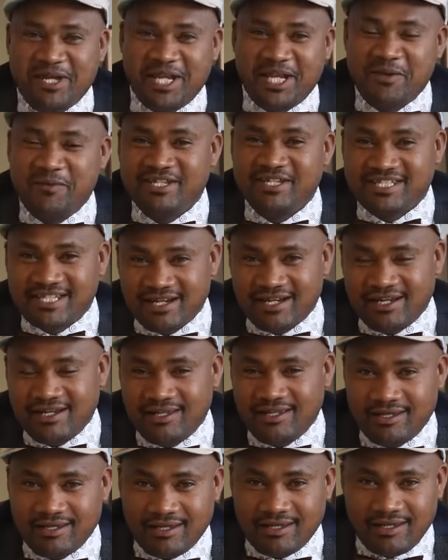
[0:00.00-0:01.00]
name is
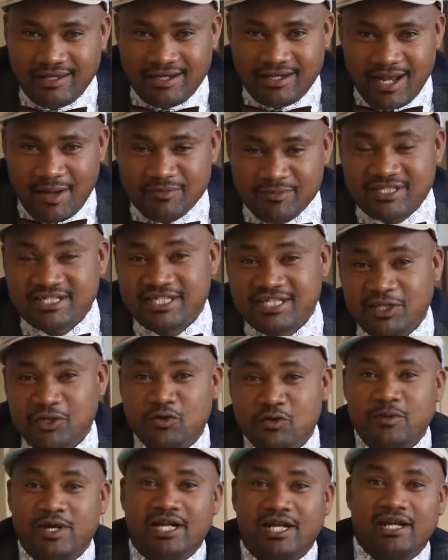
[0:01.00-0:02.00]
Eric and I'm the
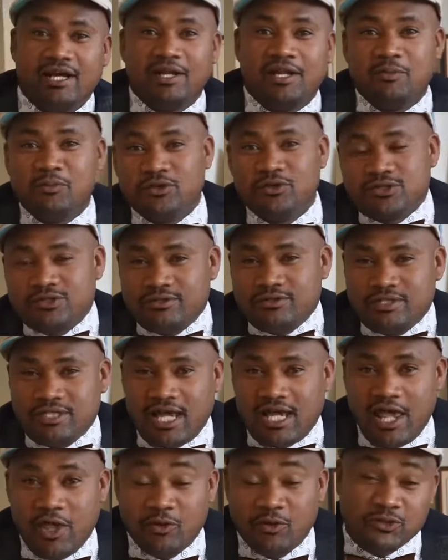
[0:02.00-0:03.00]
CEO of Maridady Motors.
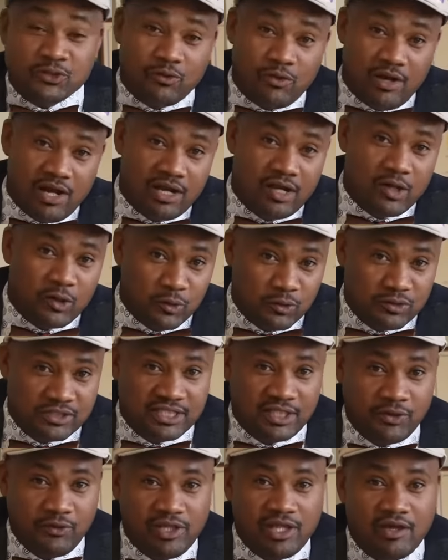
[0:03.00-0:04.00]
I also work
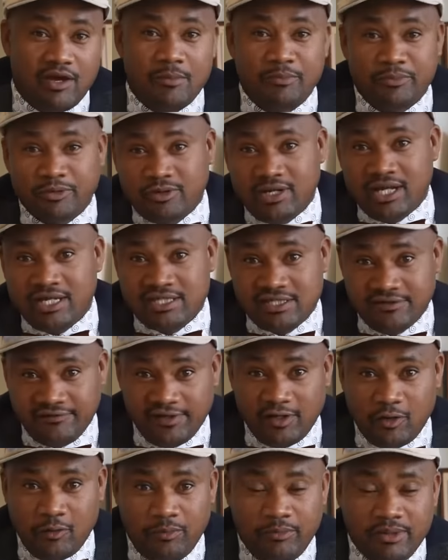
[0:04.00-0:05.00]
closely with our product
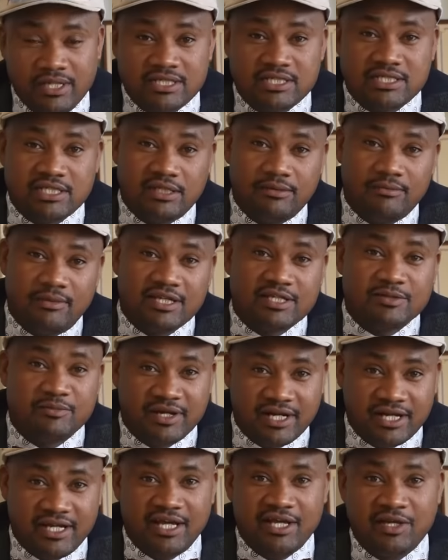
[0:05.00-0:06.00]
development team at
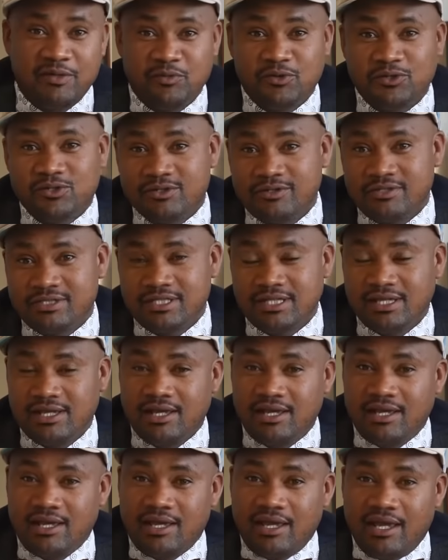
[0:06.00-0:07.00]
Maridady Motors.
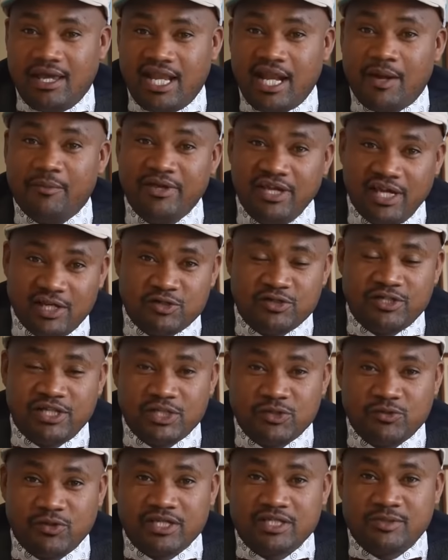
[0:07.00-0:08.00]
And I'm here today
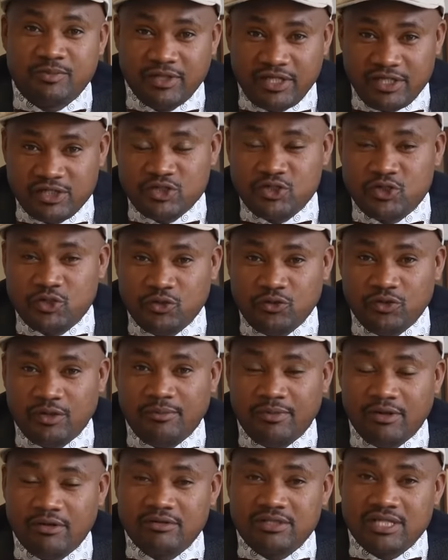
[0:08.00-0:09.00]
to explain to you
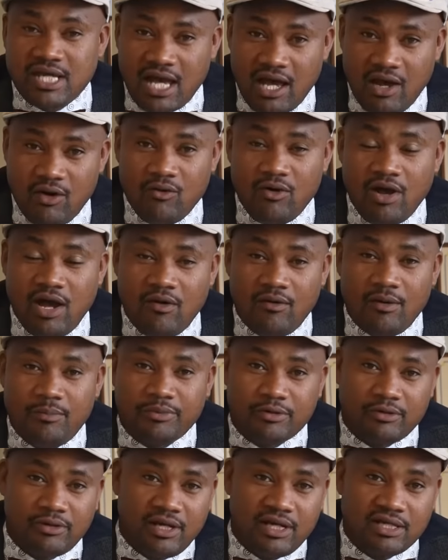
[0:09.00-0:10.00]
about how our
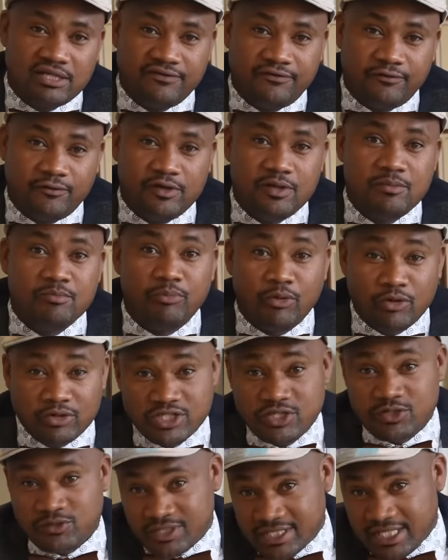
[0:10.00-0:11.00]
product for
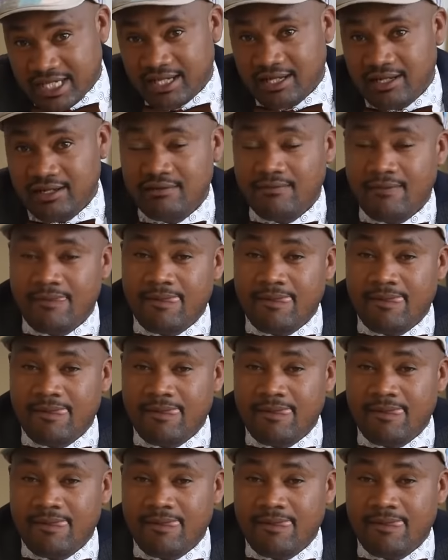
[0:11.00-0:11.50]
import to sell